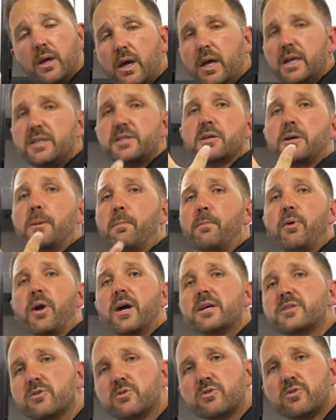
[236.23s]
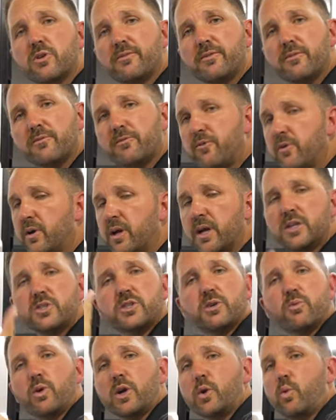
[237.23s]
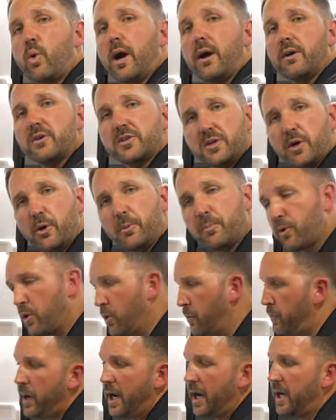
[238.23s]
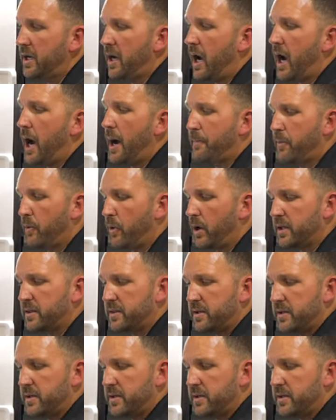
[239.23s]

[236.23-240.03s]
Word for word: It's a compressor-driven fridge. It requires no propane to operate